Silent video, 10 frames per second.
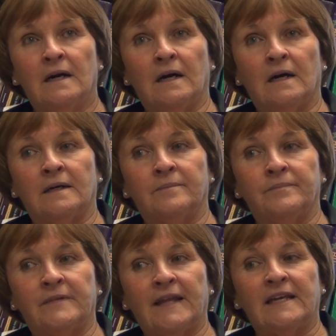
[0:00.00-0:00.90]

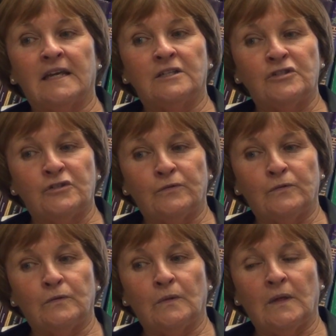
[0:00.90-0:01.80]
Um, they can
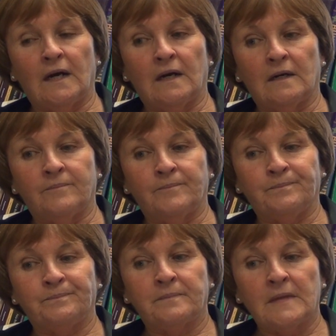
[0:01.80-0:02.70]
do
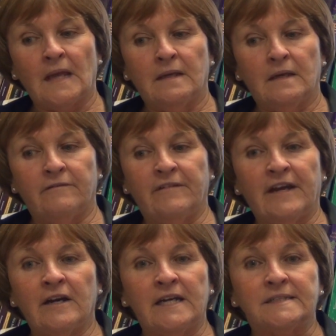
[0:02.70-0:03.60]
um,
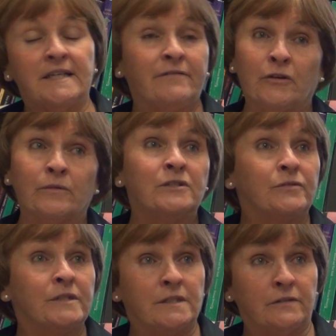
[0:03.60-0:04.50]
various, if they're
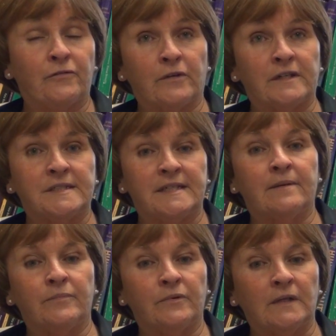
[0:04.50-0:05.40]
interested, for
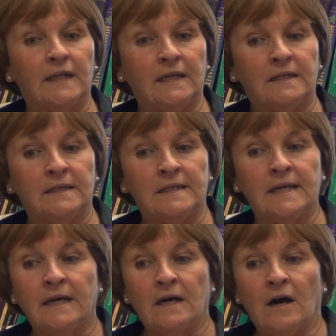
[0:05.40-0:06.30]
example, in
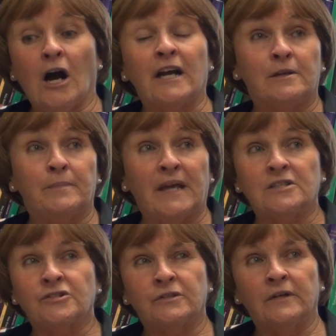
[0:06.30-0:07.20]

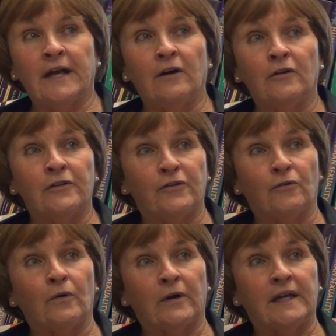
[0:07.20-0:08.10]
occupational health
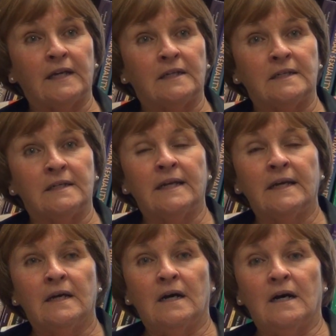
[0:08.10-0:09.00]
or in
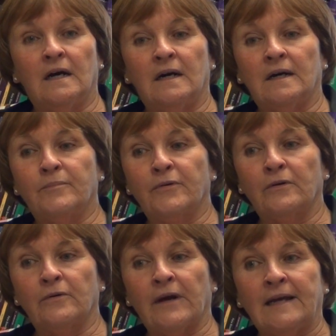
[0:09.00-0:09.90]
uh,
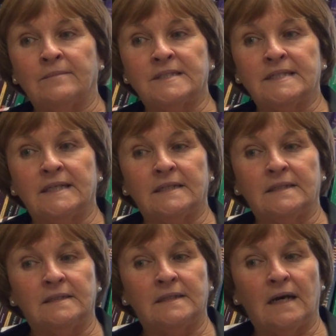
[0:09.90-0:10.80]
programs
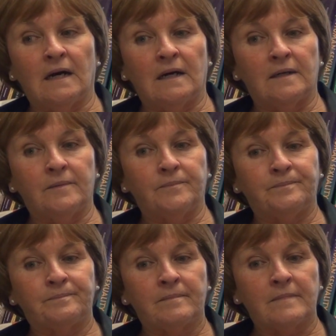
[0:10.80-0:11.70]
in um,
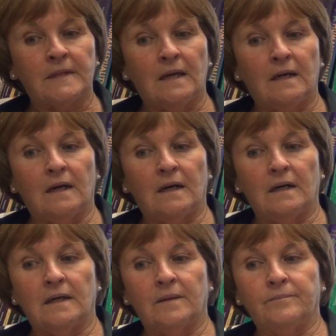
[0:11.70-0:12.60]

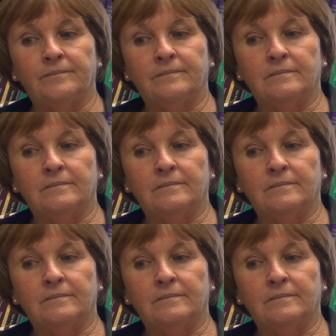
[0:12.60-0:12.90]
uh,